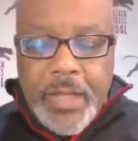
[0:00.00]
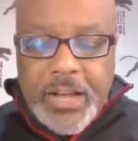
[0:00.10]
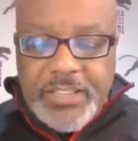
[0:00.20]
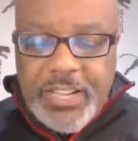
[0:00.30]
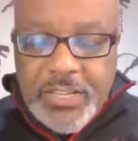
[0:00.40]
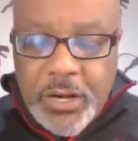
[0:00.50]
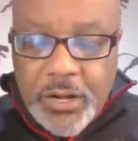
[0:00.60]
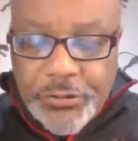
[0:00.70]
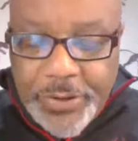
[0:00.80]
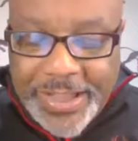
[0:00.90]
Deaton
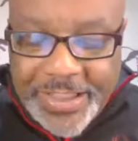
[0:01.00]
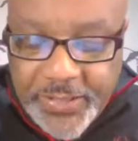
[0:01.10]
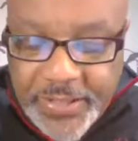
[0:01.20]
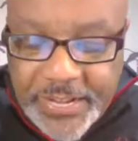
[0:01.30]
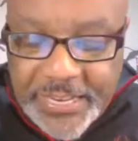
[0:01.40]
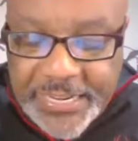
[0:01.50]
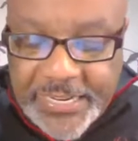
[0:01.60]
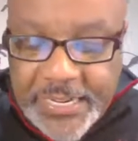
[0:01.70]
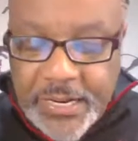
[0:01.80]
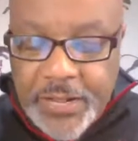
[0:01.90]
also added that
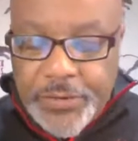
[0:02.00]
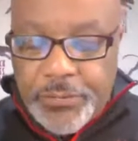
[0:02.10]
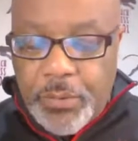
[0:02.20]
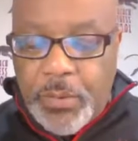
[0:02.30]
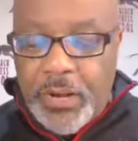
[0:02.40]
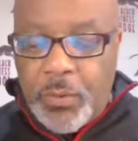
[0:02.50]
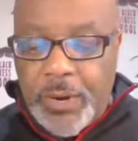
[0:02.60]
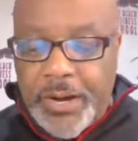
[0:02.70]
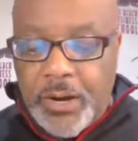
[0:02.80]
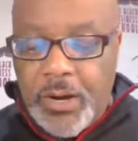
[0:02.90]
Clayton and others were well
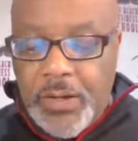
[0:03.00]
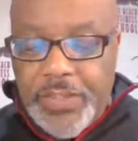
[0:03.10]
aware